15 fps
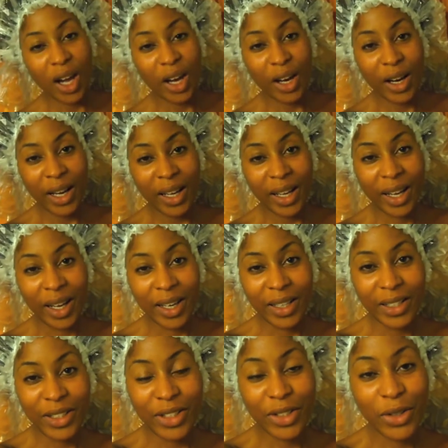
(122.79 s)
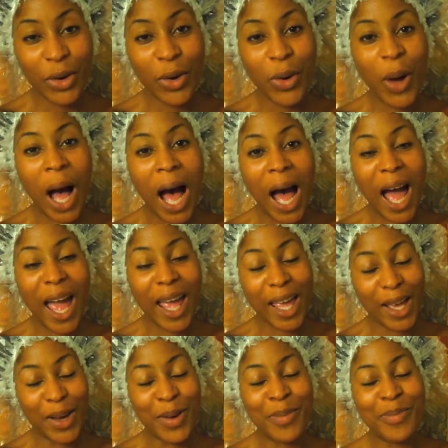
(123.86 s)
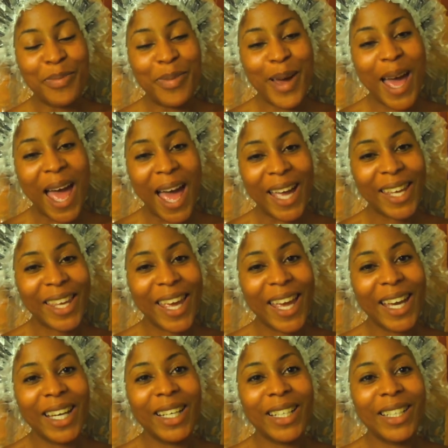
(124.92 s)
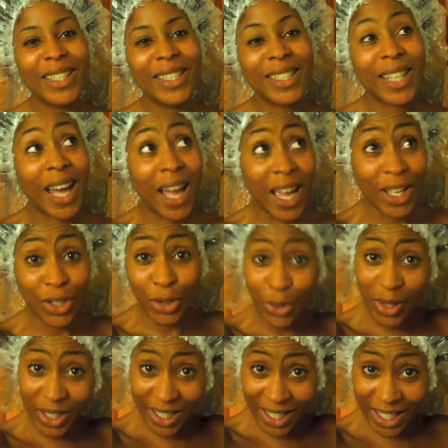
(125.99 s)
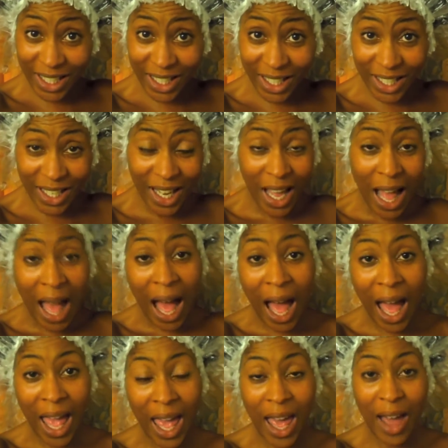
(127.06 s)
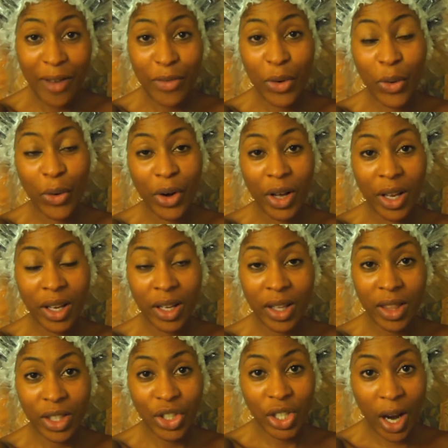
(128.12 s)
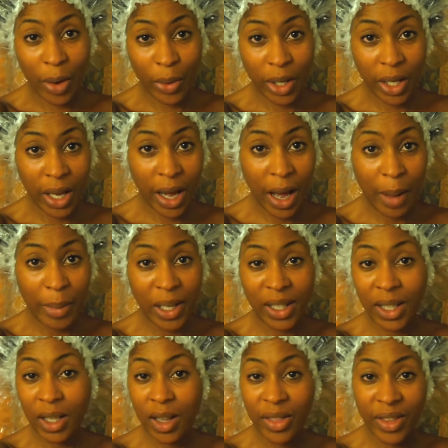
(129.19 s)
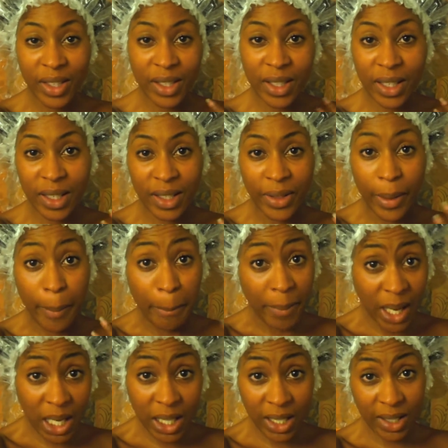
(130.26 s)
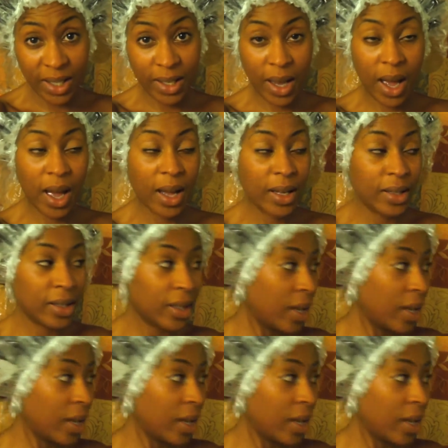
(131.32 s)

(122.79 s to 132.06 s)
Alright guys, so I am back, and as you can see, I have on the shower cap. Again, this is the mini size,